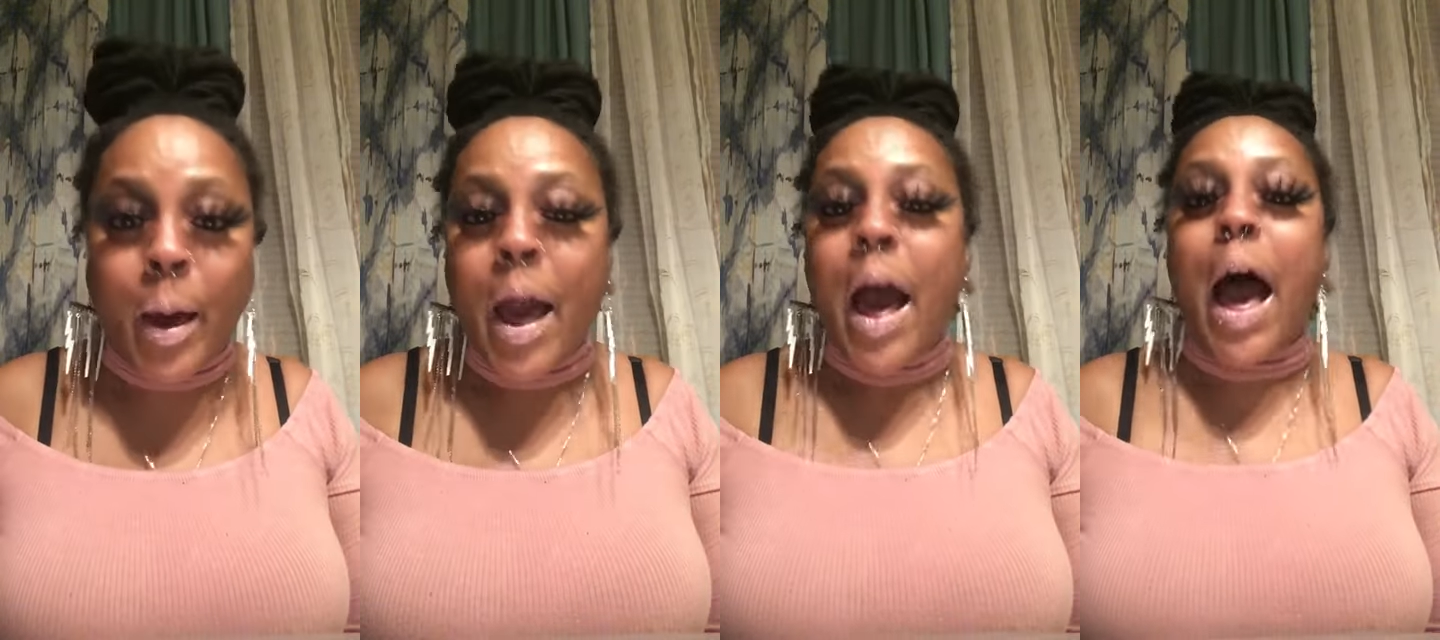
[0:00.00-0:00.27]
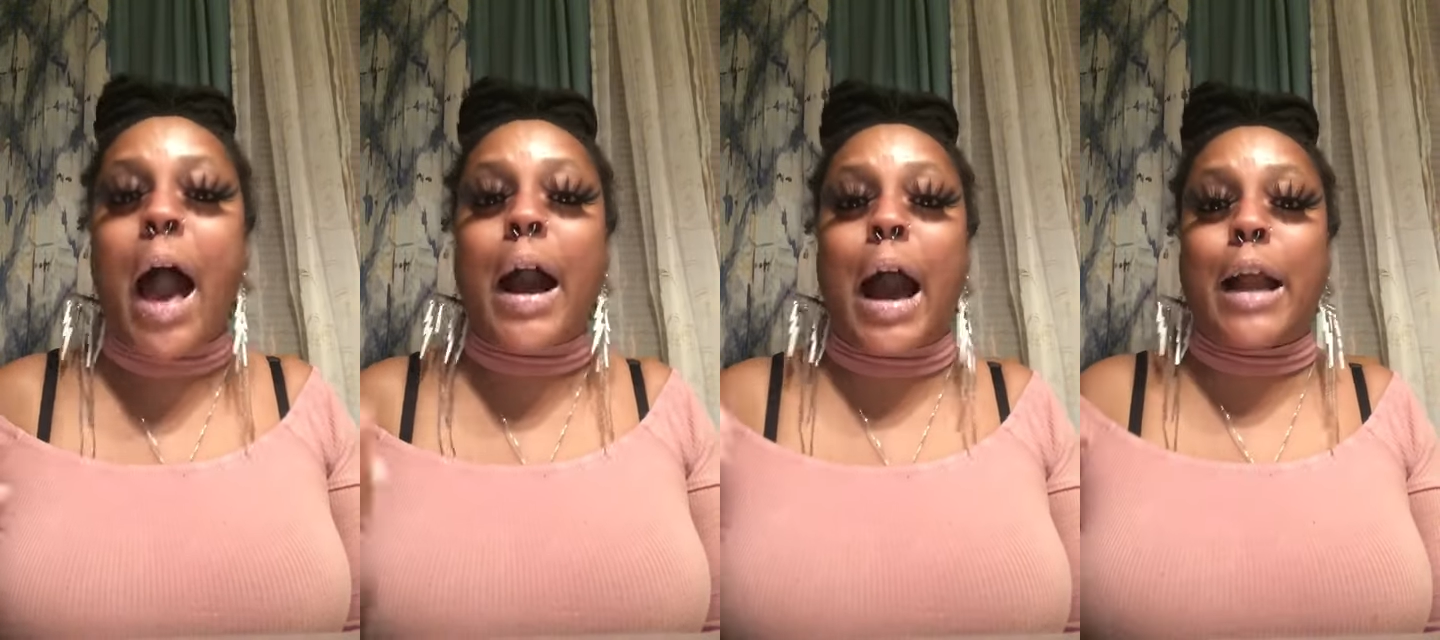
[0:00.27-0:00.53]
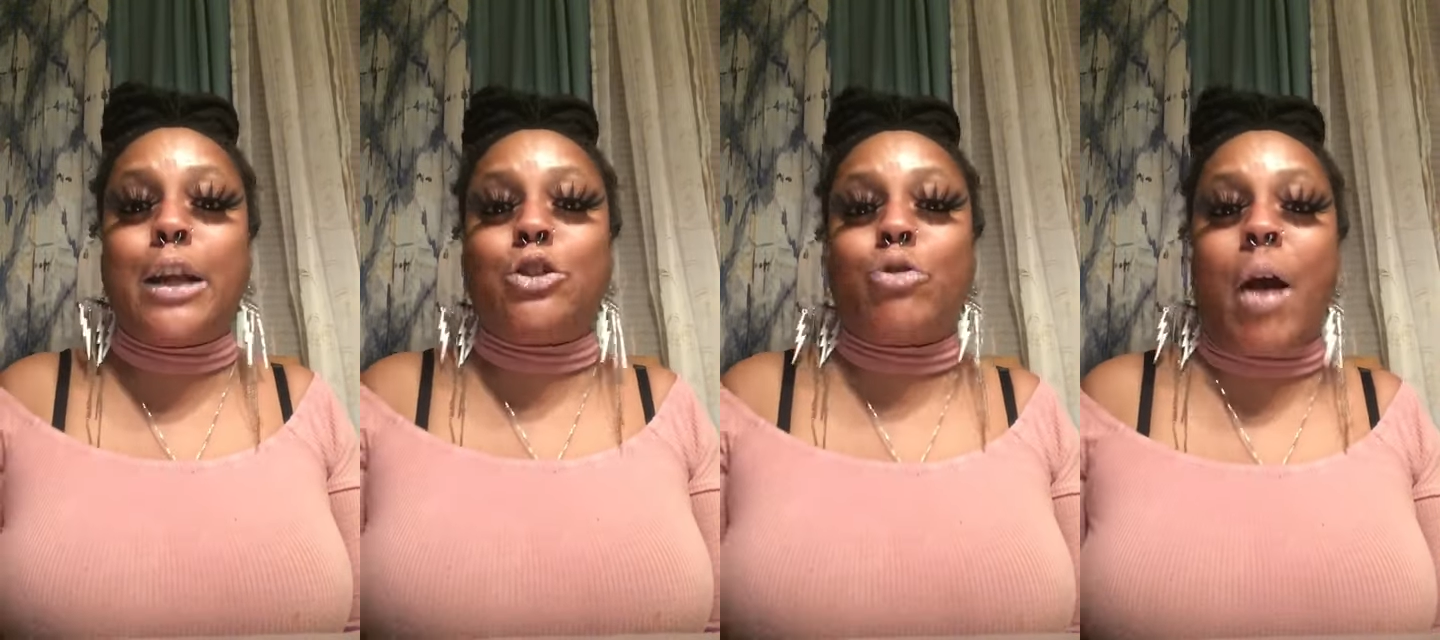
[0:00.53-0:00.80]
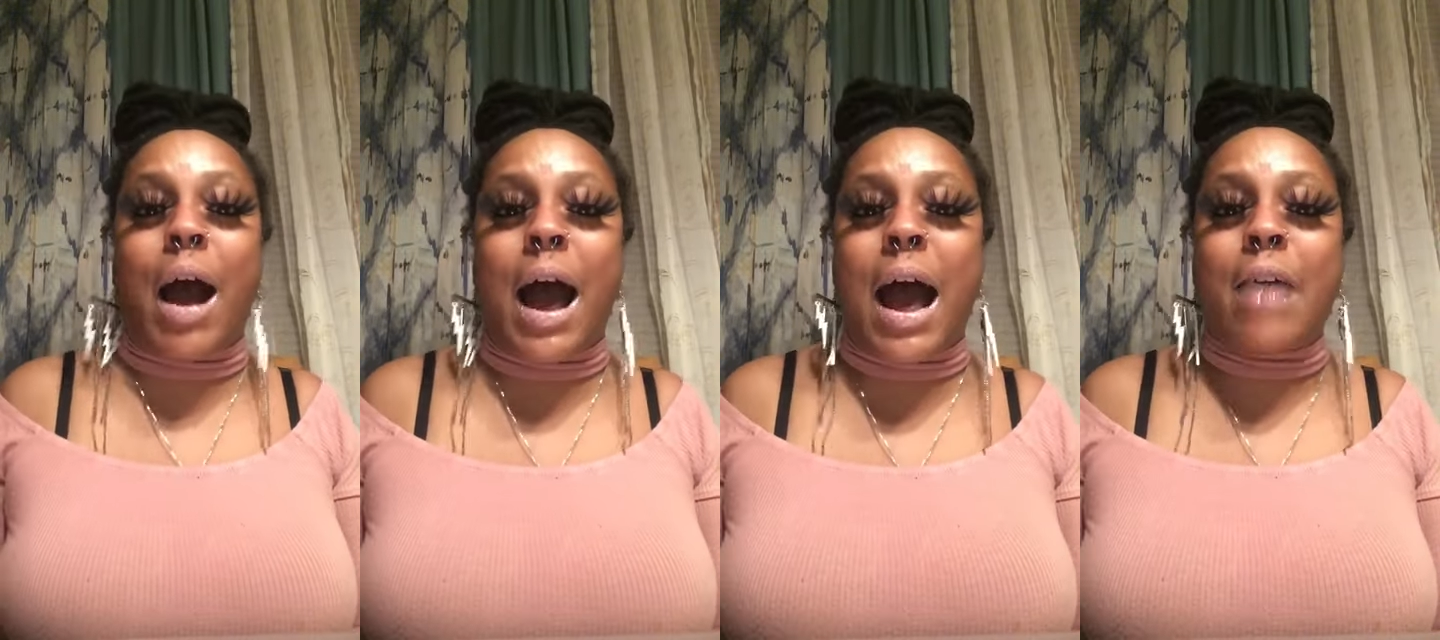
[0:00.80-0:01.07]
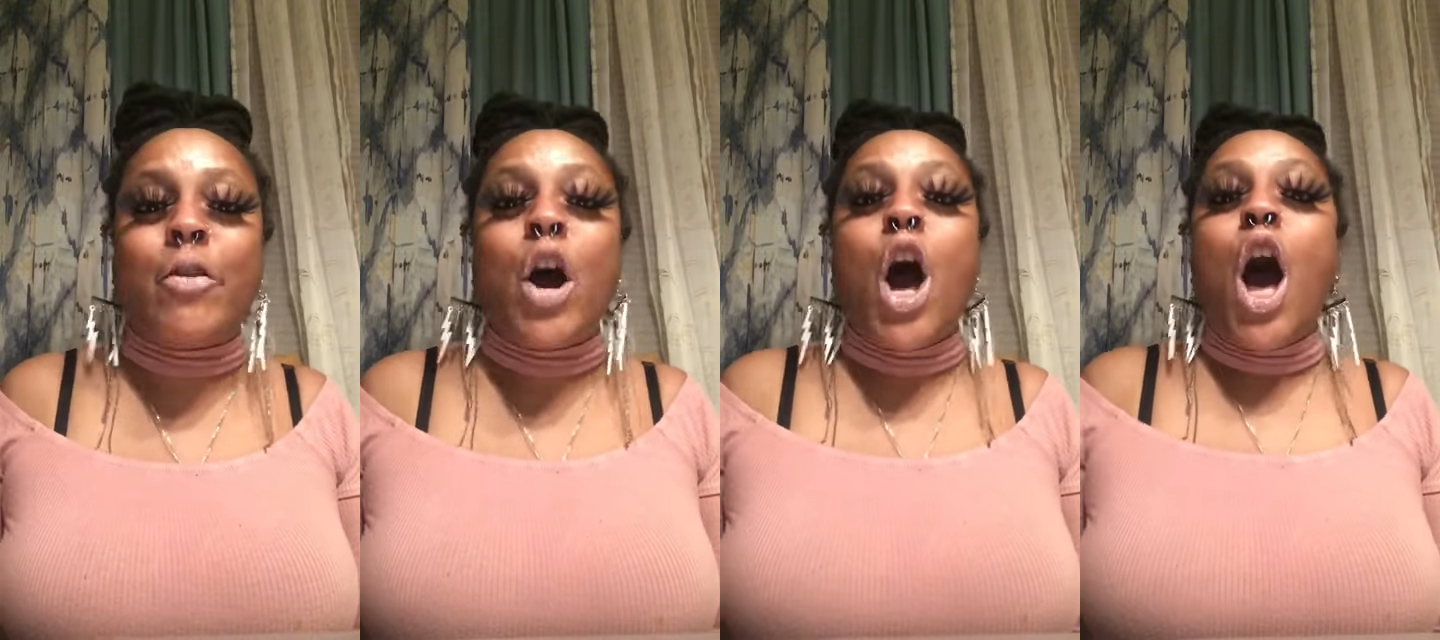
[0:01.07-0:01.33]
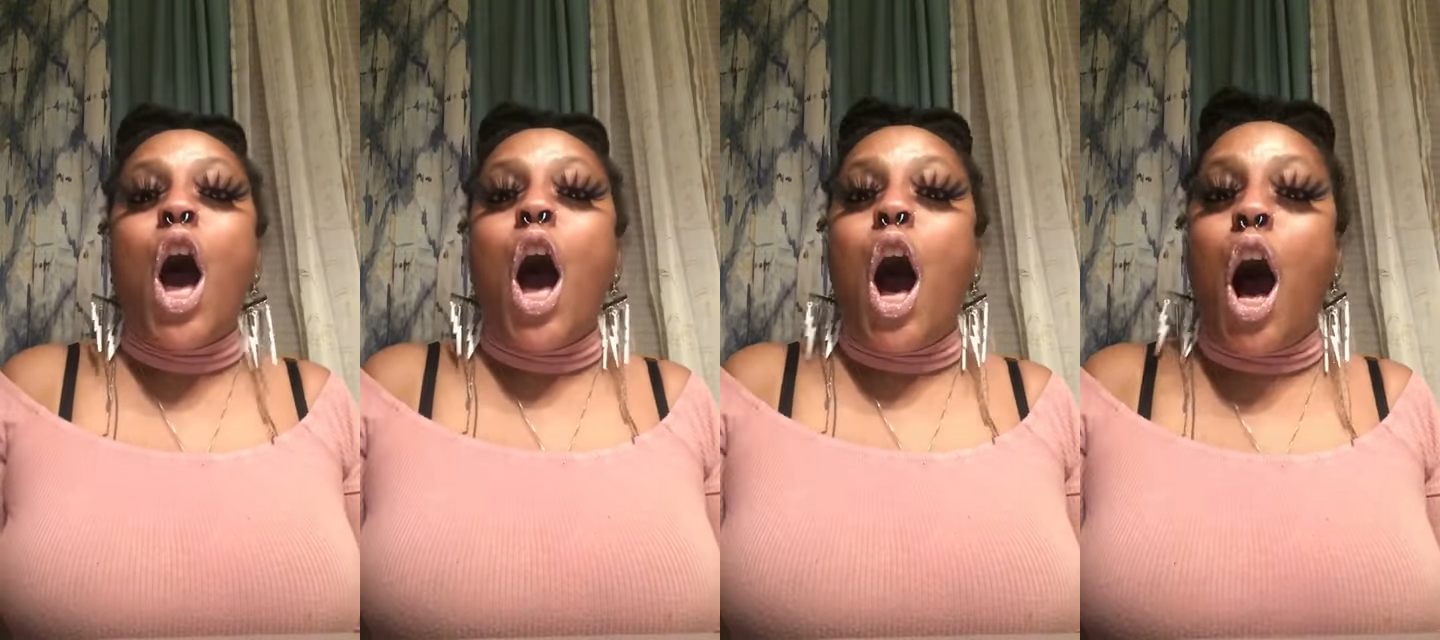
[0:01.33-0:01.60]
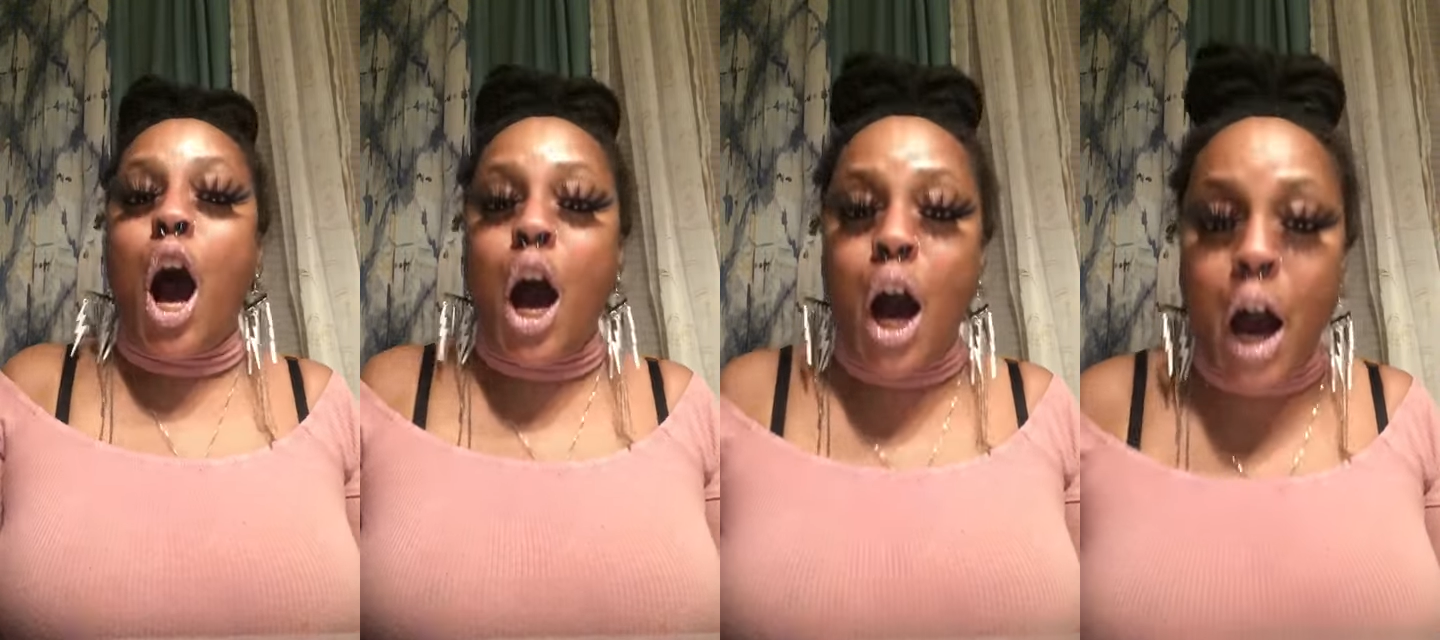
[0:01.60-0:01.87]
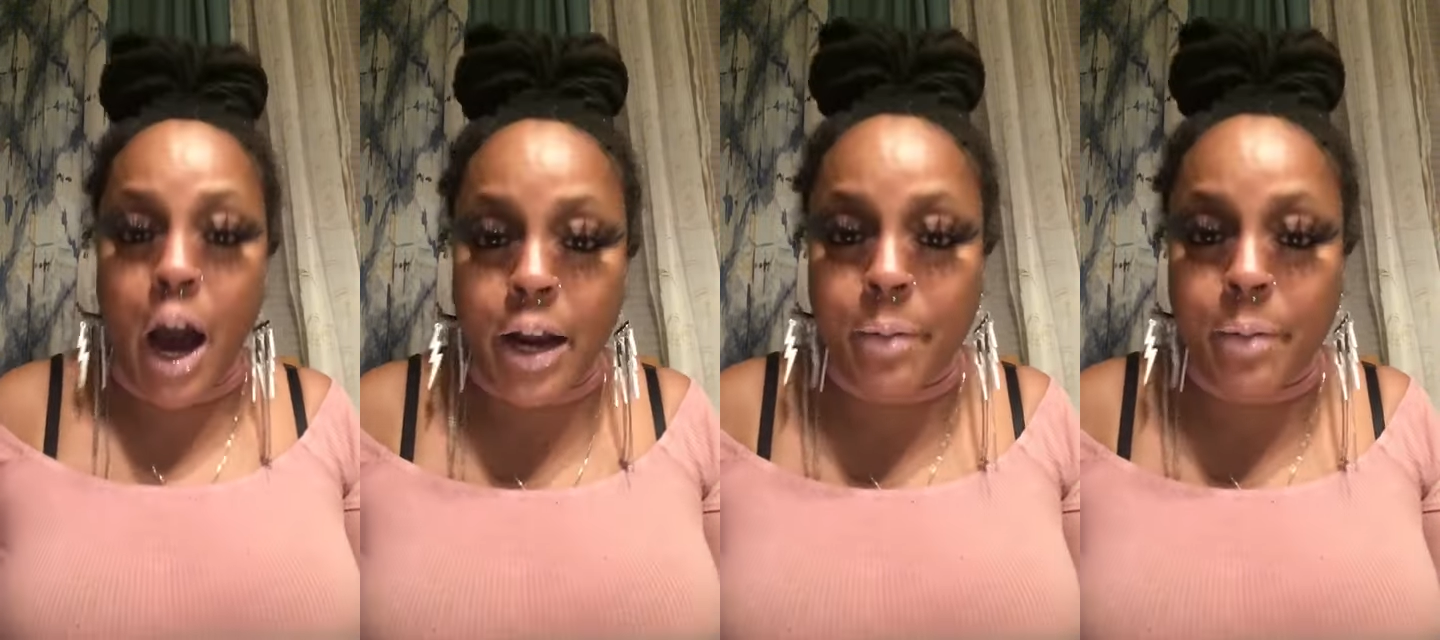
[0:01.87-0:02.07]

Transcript: I gotta drive a hundred